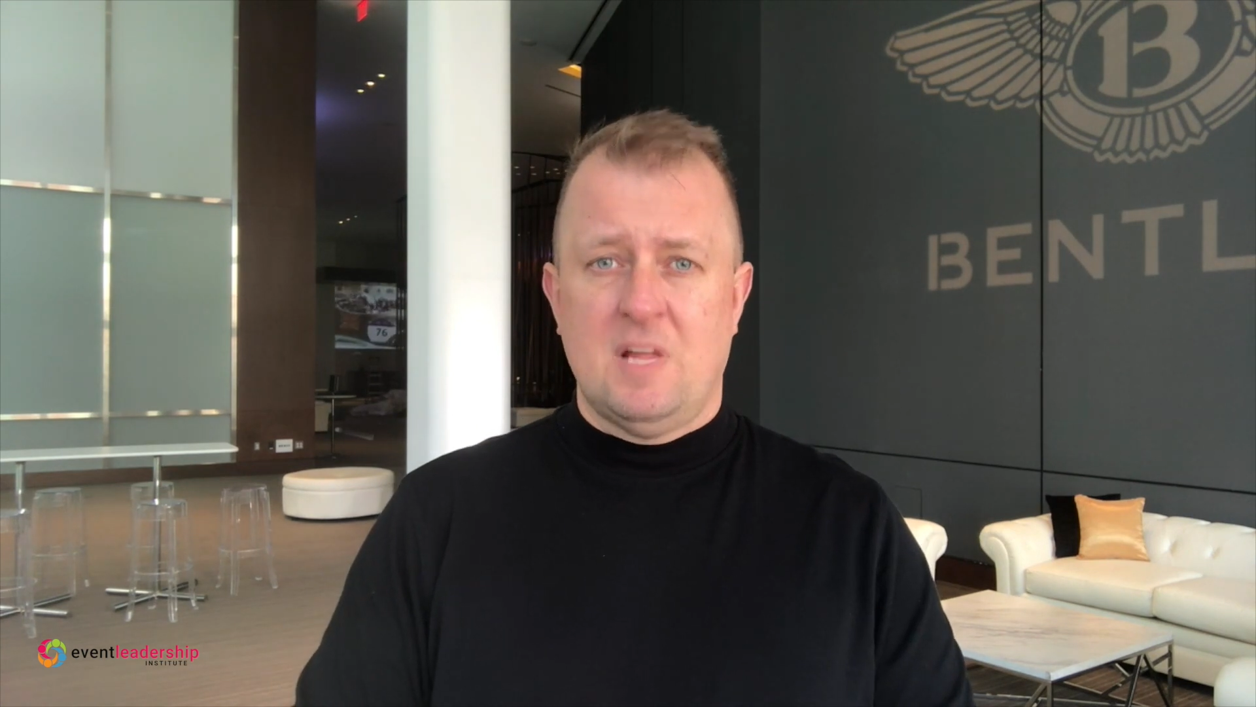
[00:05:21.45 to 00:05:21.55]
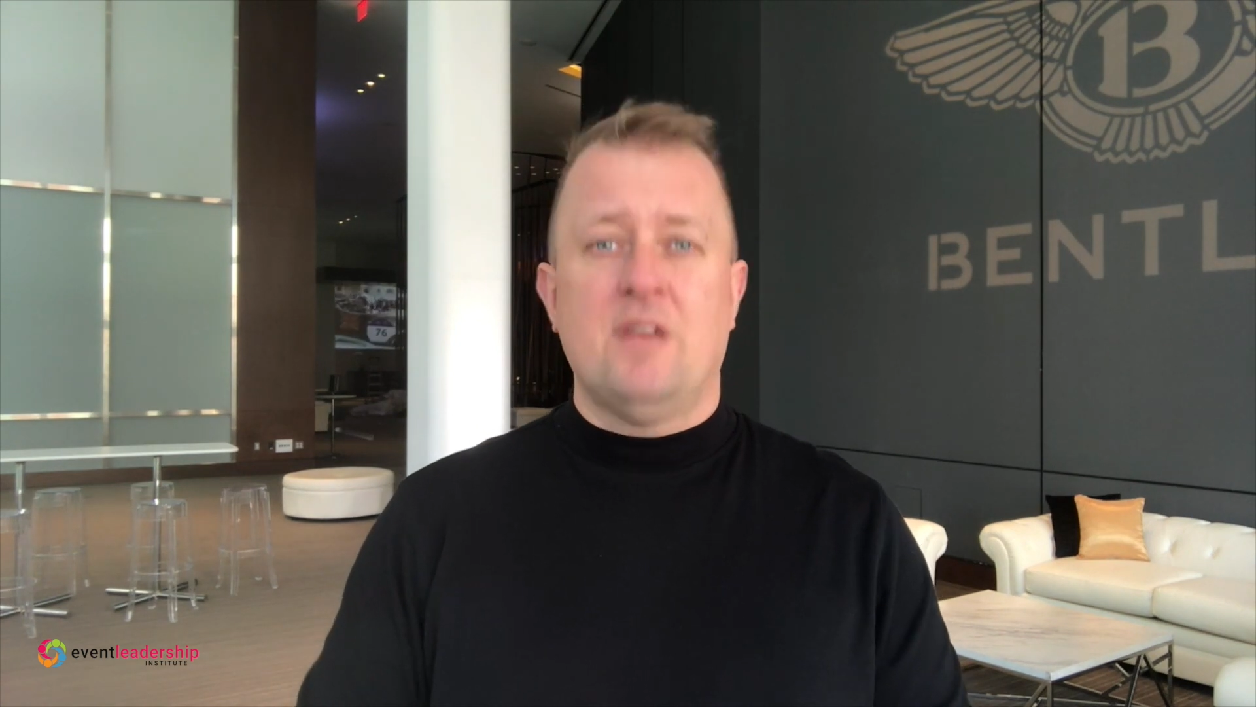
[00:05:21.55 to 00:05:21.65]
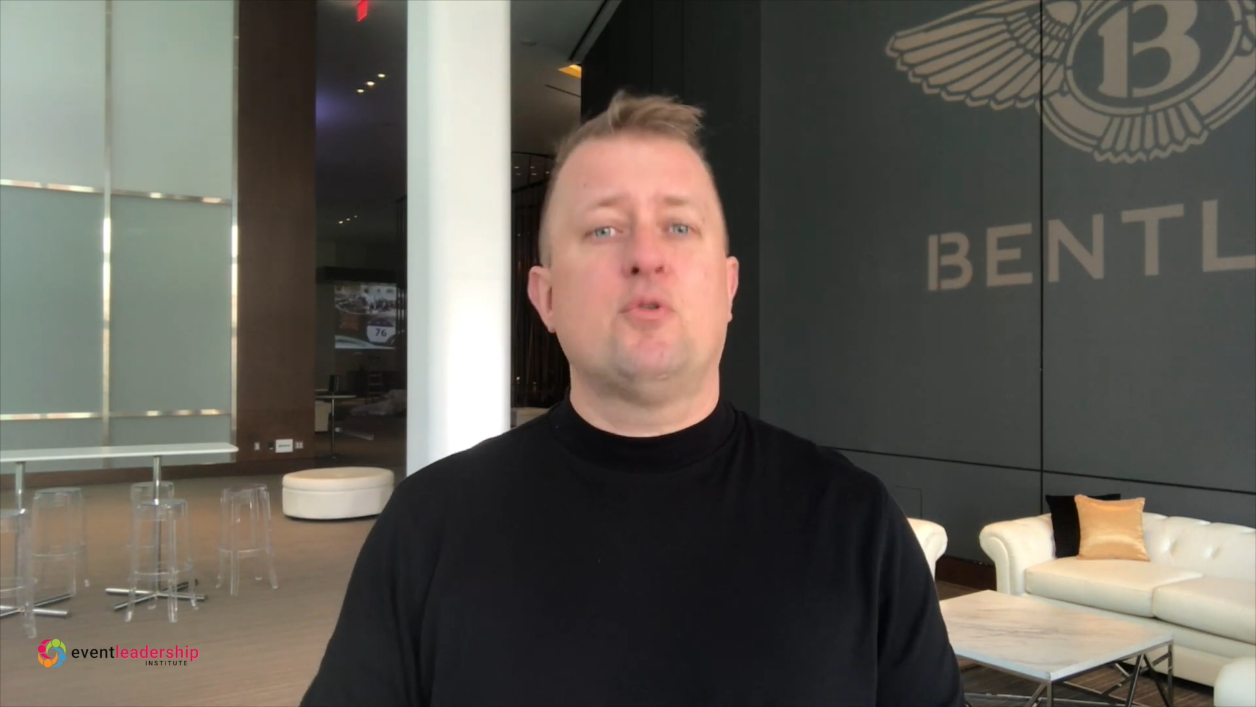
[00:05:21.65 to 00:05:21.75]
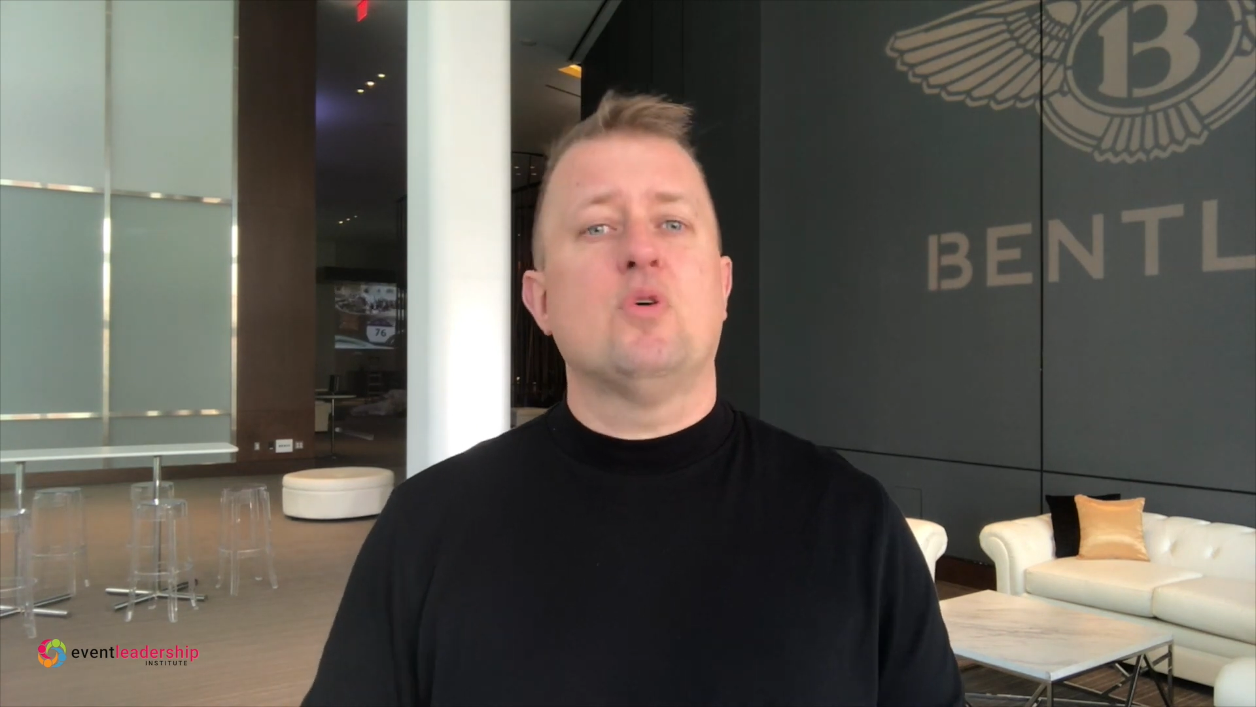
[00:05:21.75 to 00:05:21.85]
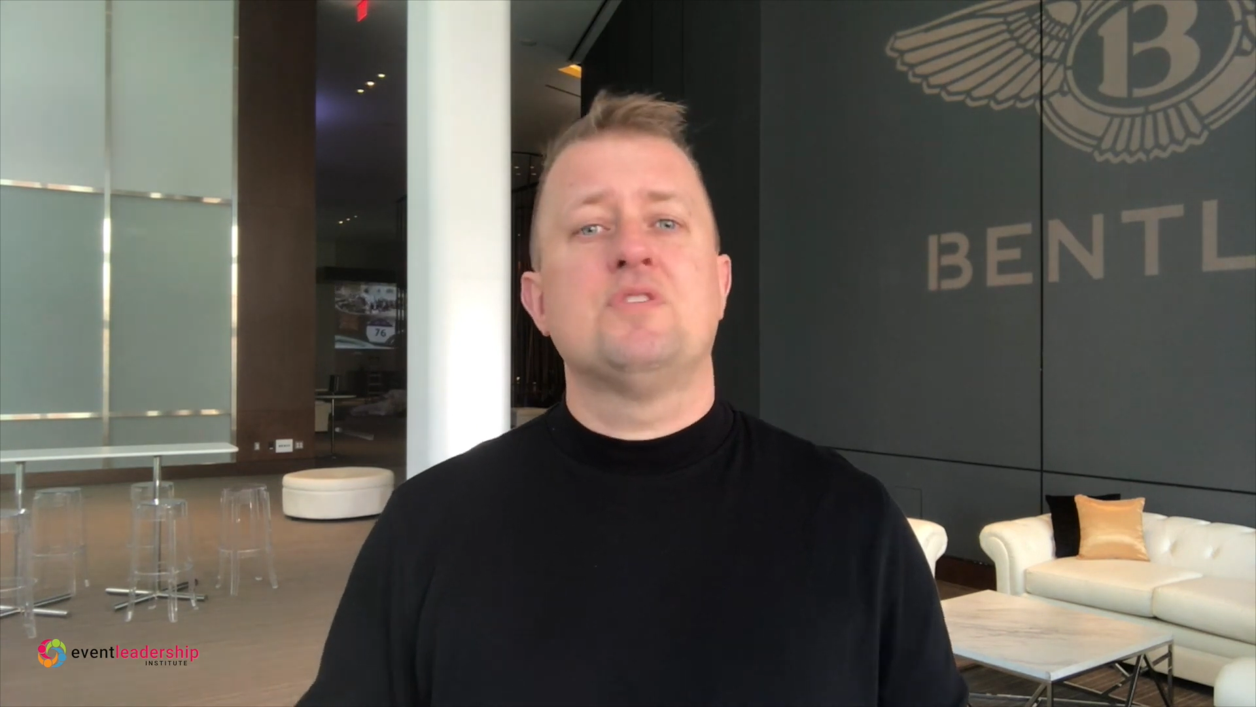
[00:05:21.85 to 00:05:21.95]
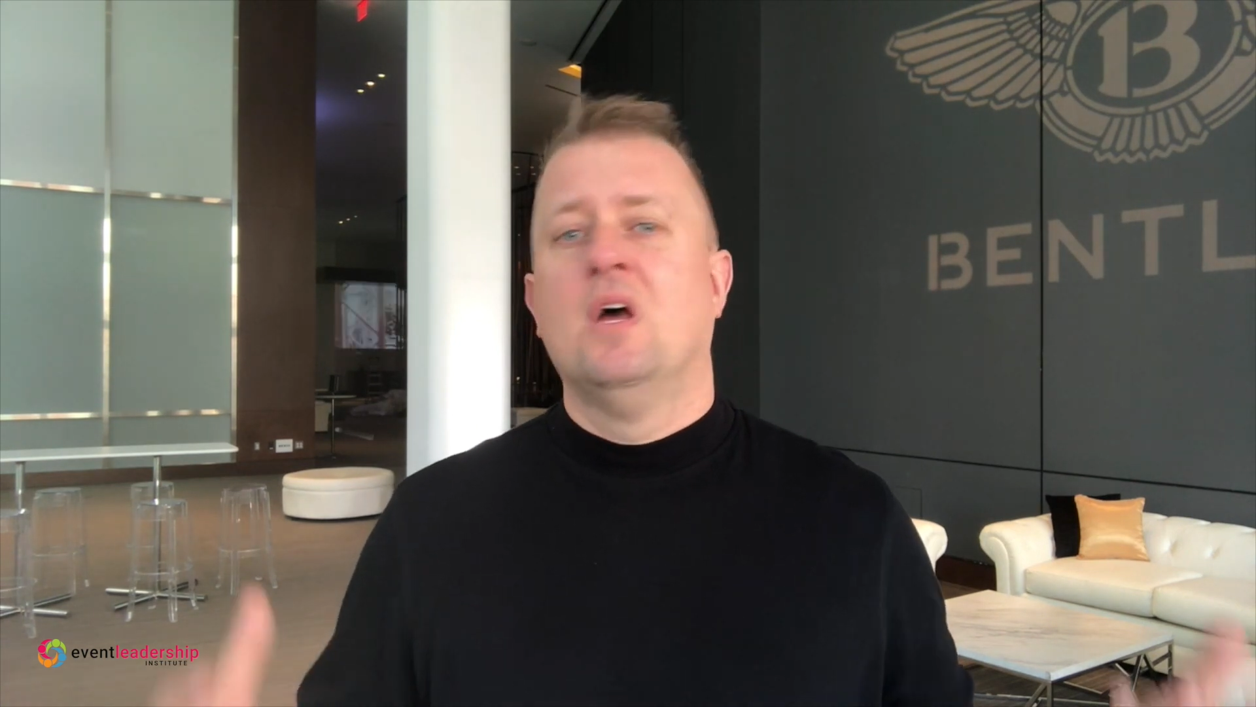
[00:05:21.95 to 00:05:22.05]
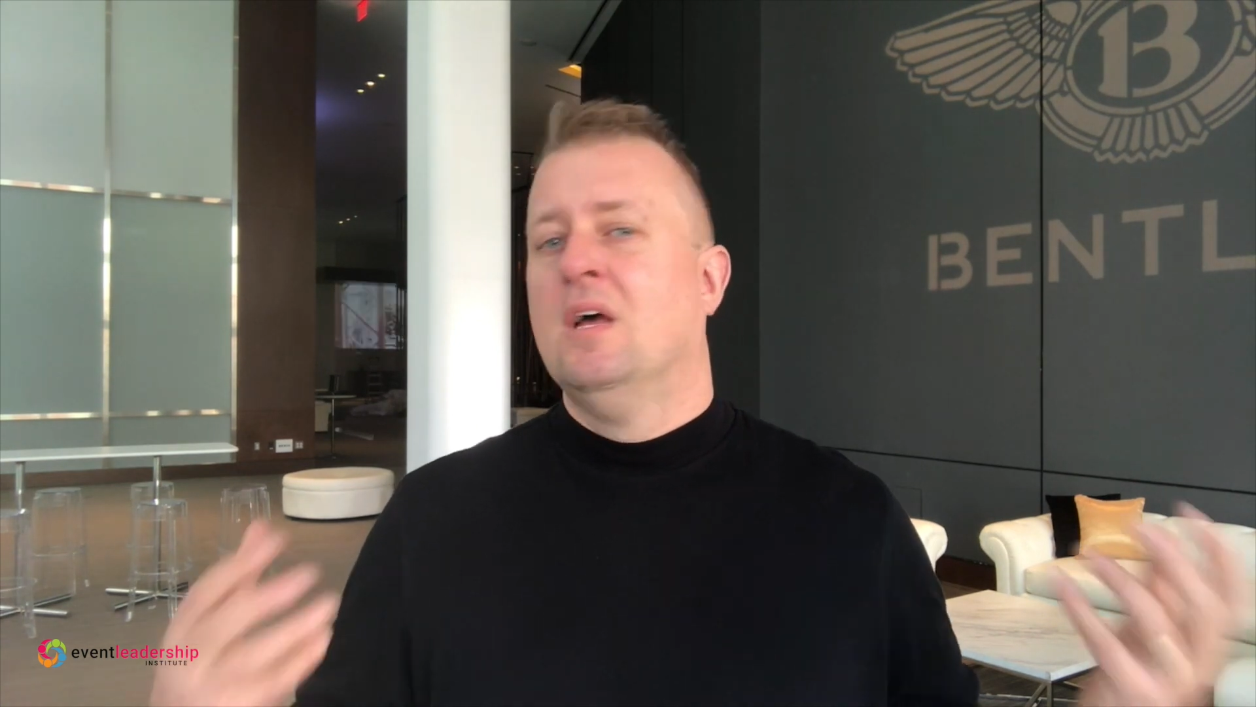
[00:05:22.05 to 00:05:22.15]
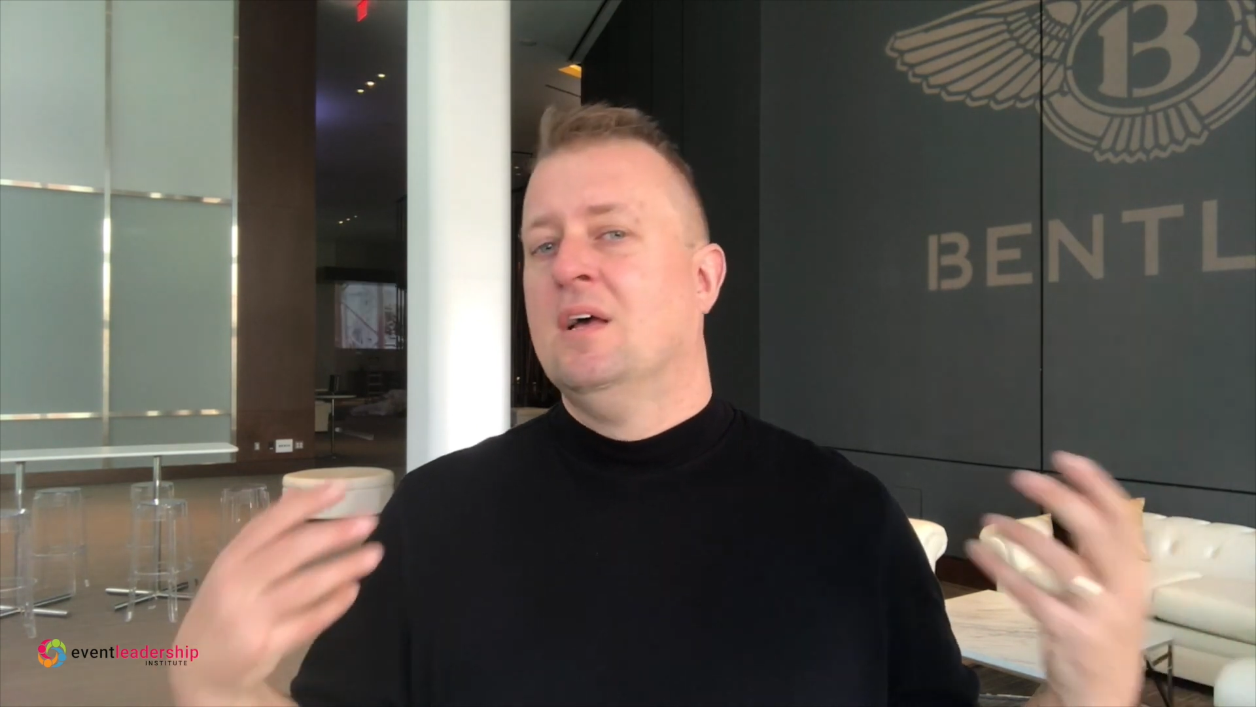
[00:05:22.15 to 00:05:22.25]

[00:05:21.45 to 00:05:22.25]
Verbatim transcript: And of course,